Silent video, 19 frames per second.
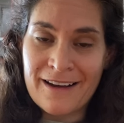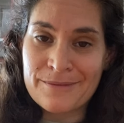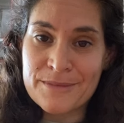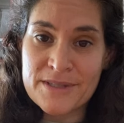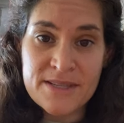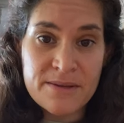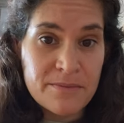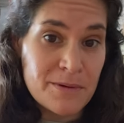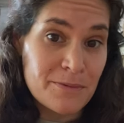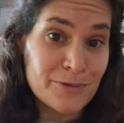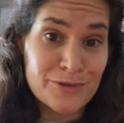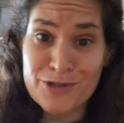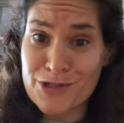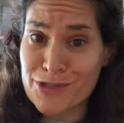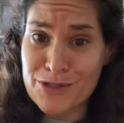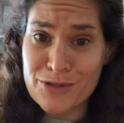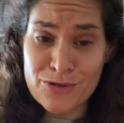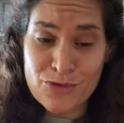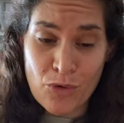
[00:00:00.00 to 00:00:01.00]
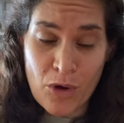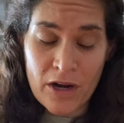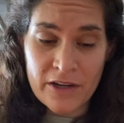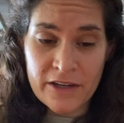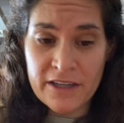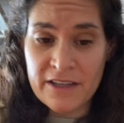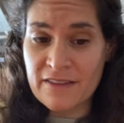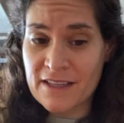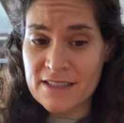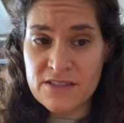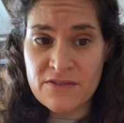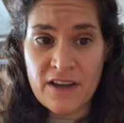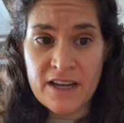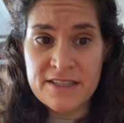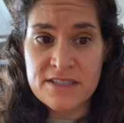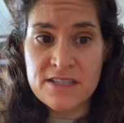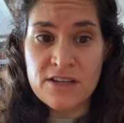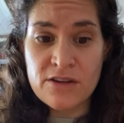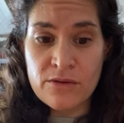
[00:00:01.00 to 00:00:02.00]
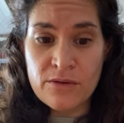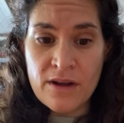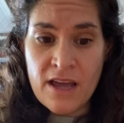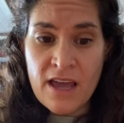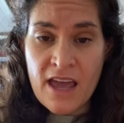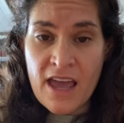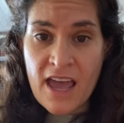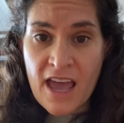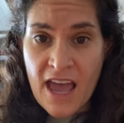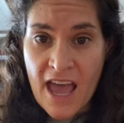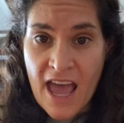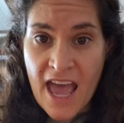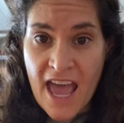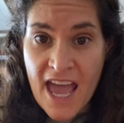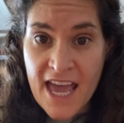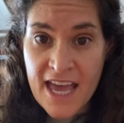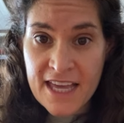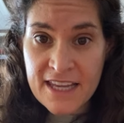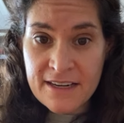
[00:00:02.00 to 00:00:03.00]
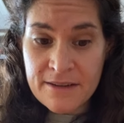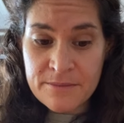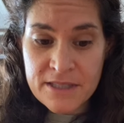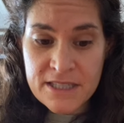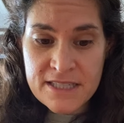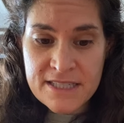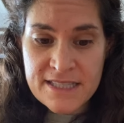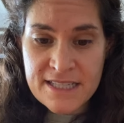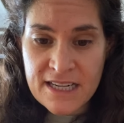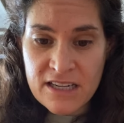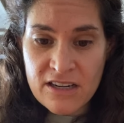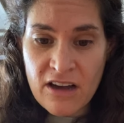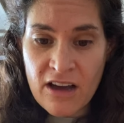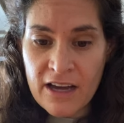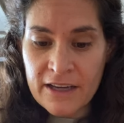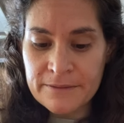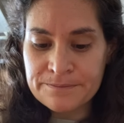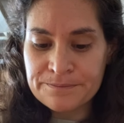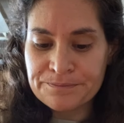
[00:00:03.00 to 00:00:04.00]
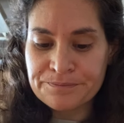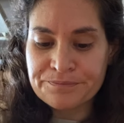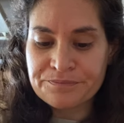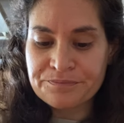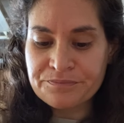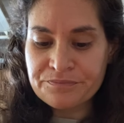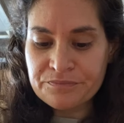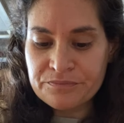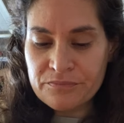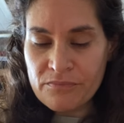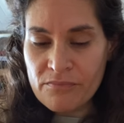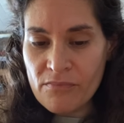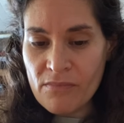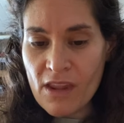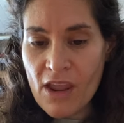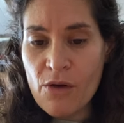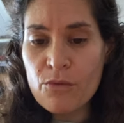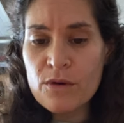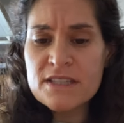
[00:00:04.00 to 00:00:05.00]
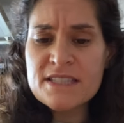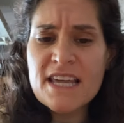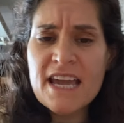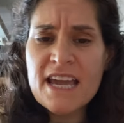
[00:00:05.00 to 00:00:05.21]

Some people just use water, and that's fine too. And I'm gonna stick it on. And once I